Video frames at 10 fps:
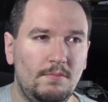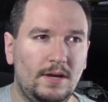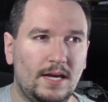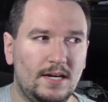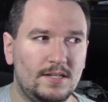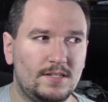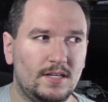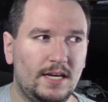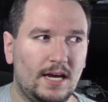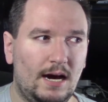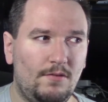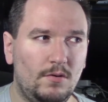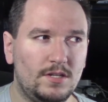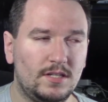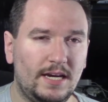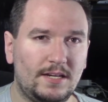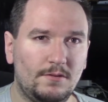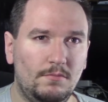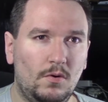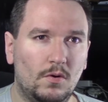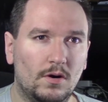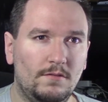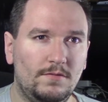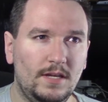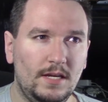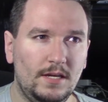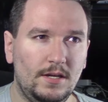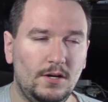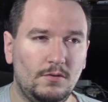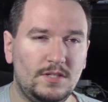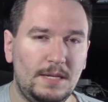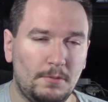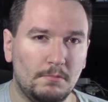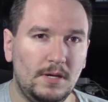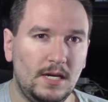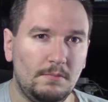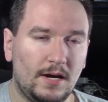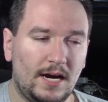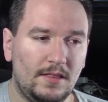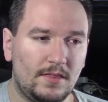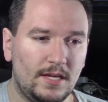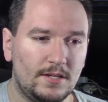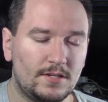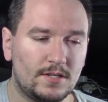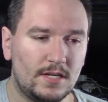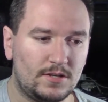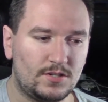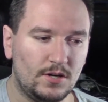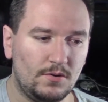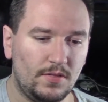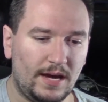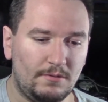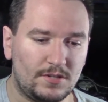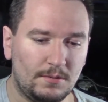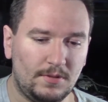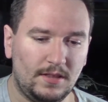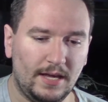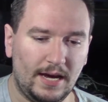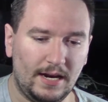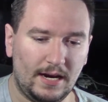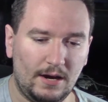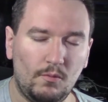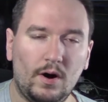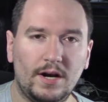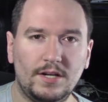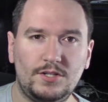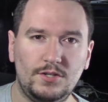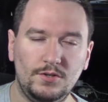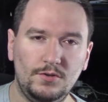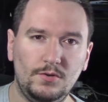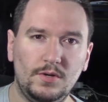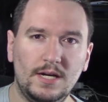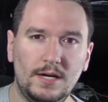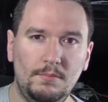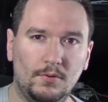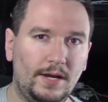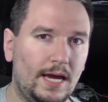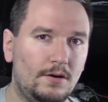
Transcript: Because like I've always liked more of the deeper meaning behind things. So that was something that I wanted to bring